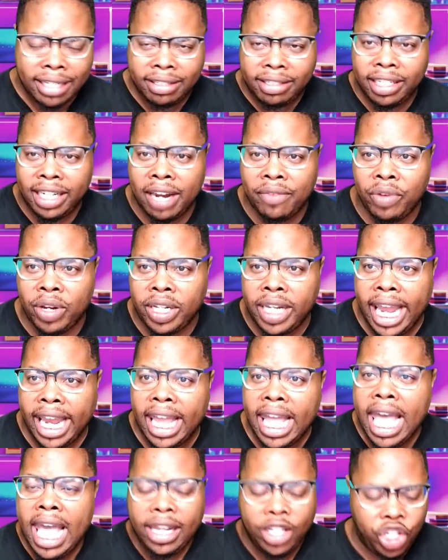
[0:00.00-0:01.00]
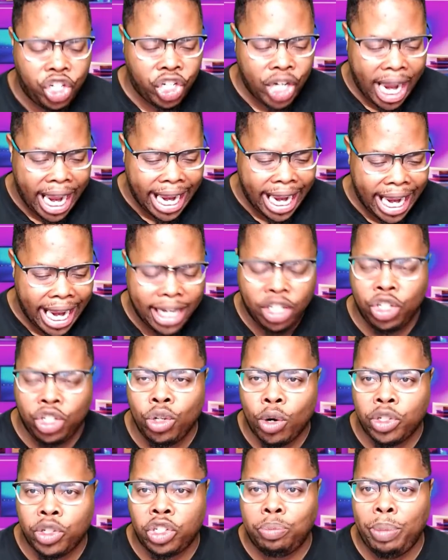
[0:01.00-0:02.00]
it every day. Change
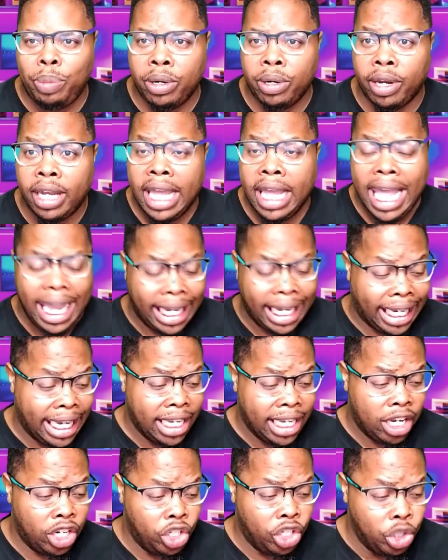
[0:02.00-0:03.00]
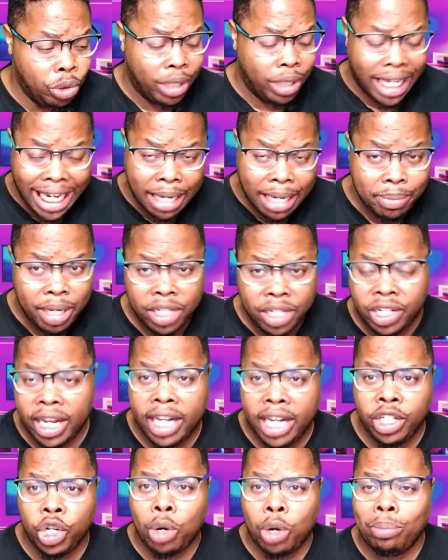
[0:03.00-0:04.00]
your spirit. Get a new image
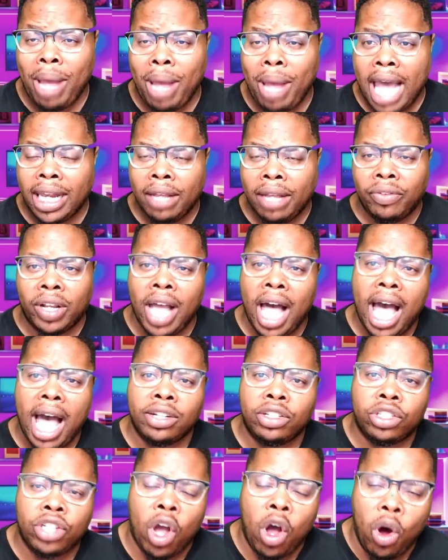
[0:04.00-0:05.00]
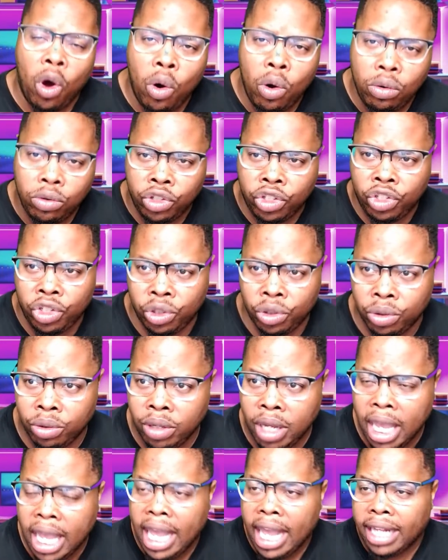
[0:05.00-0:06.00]
in your mind. If God told you
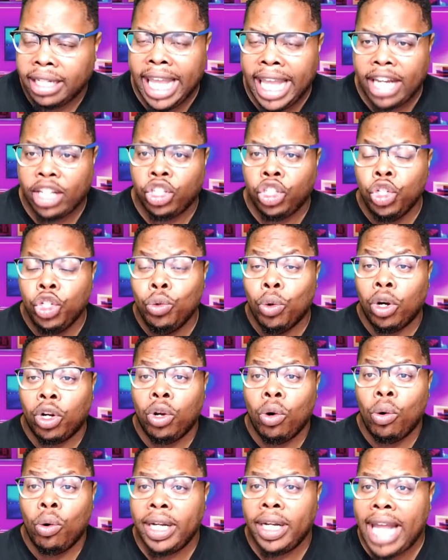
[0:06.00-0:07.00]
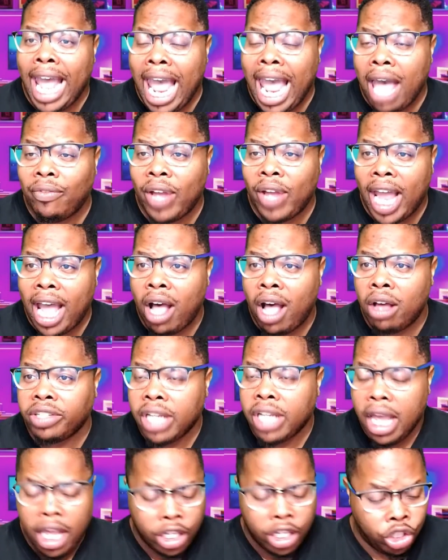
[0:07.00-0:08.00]
that you were going to have a house,
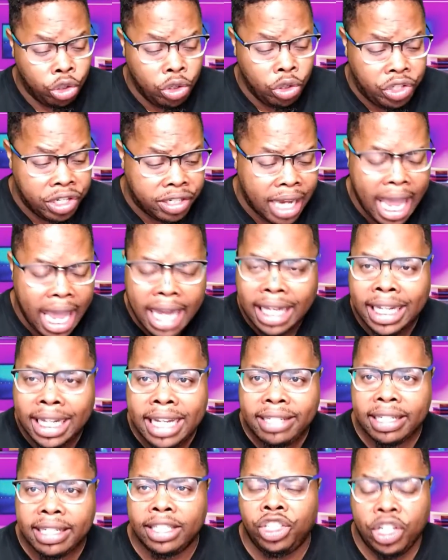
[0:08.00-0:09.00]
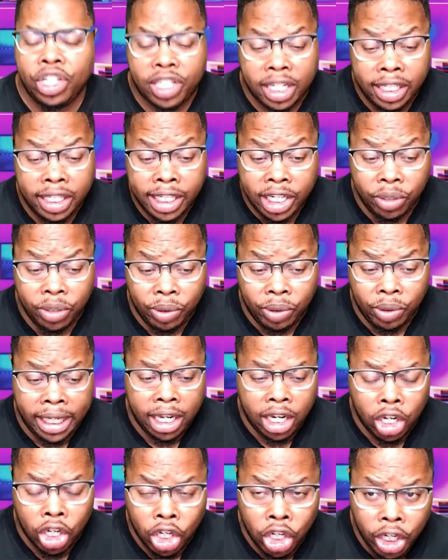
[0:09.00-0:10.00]
you just listen, just literally
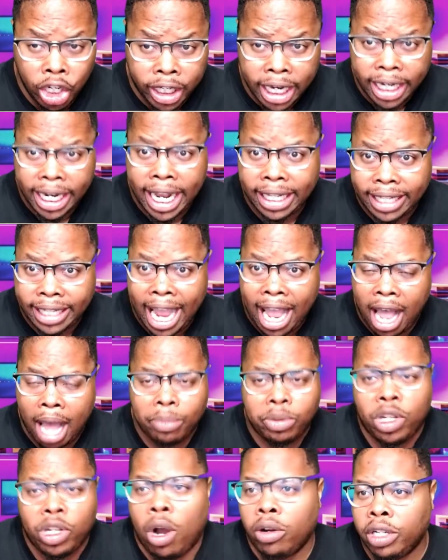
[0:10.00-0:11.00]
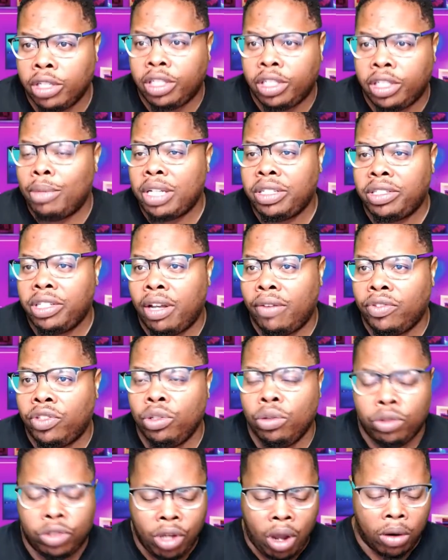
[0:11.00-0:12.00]
looking at the house. I'm talking to myself
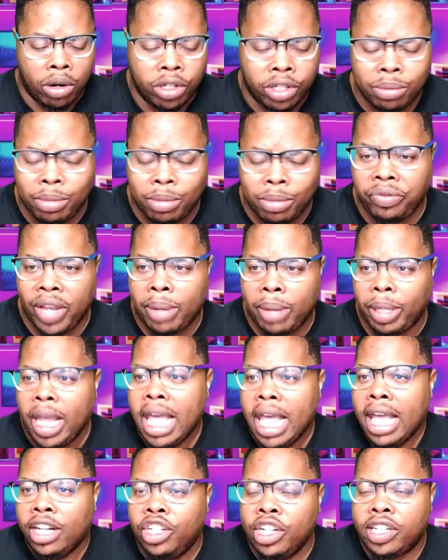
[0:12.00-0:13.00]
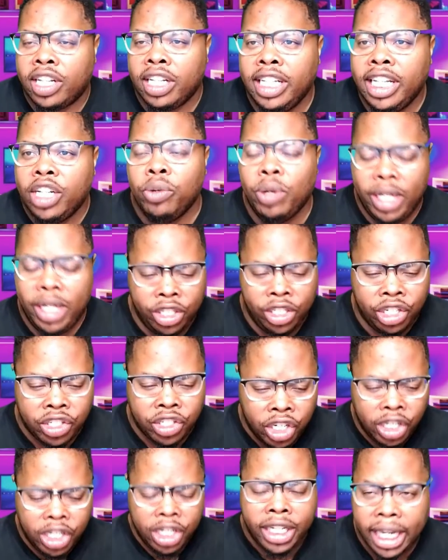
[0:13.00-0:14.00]
too, talking to my family. Just literally just
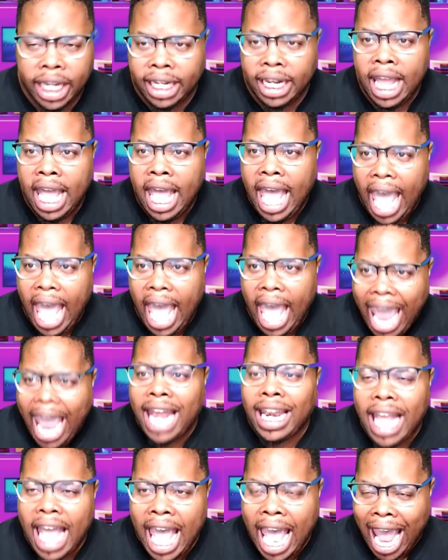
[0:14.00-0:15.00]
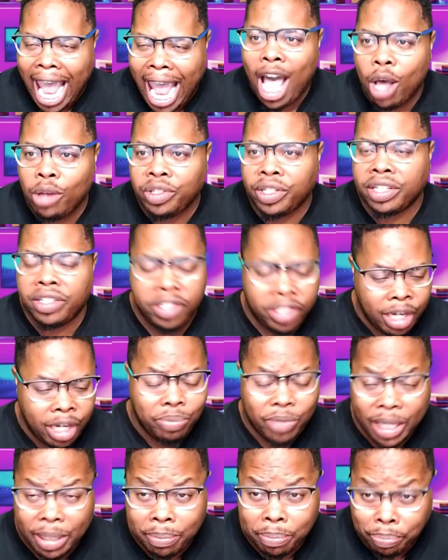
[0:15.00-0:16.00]
looking at houses,
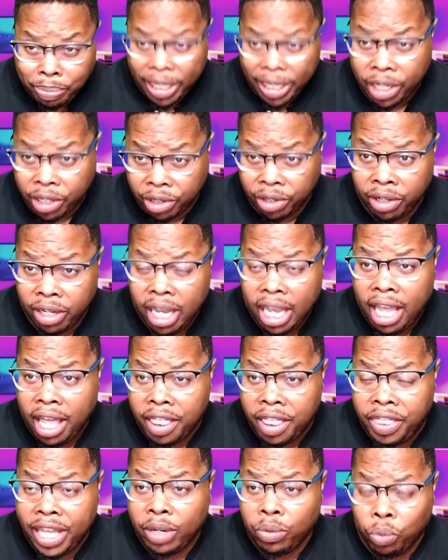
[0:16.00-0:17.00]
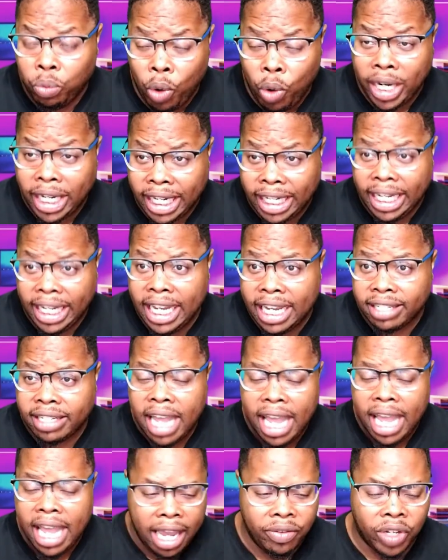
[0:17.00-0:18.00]
something bigger than what it is.
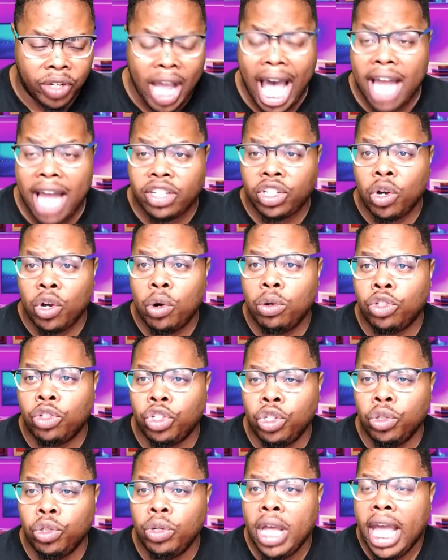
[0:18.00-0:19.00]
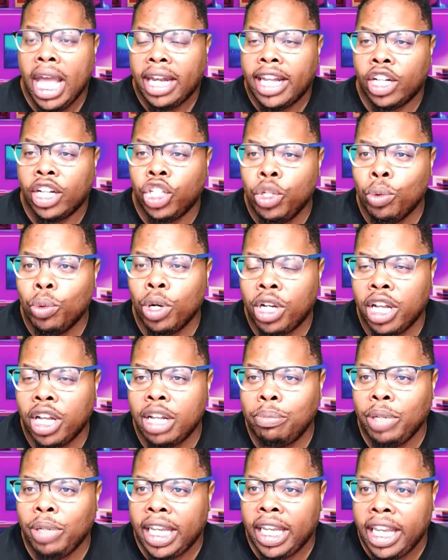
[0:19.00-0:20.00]
If God told you that you were going to
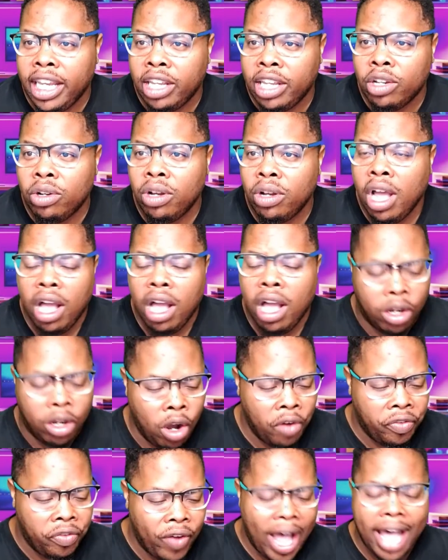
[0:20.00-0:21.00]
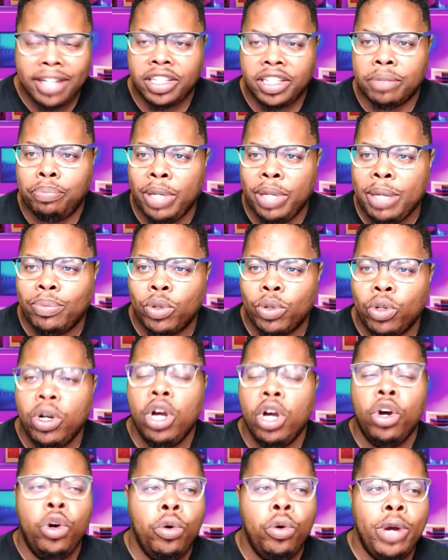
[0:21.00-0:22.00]
be healed, go find some people
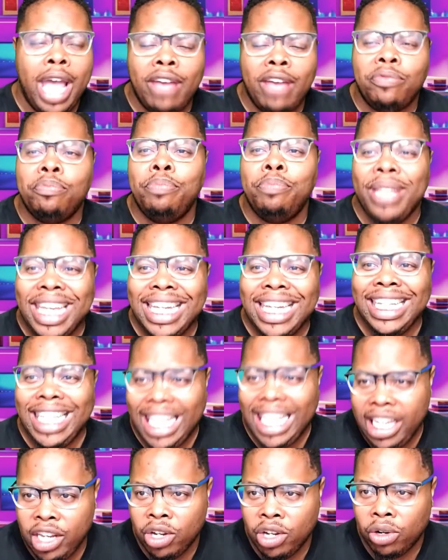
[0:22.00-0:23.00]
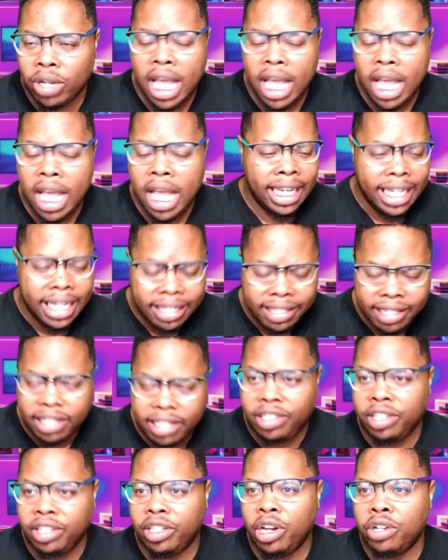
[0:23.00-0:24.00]
who have been healed. Listen
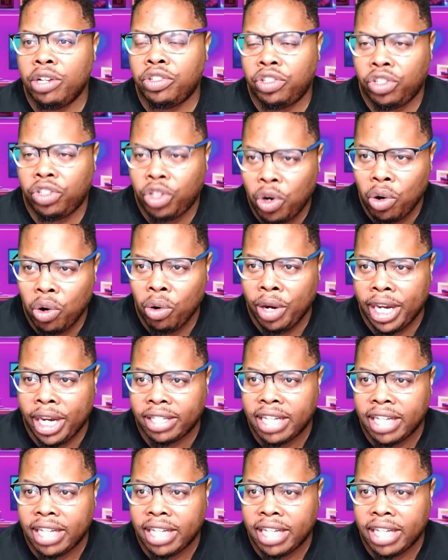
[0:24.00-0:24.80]
to their stories.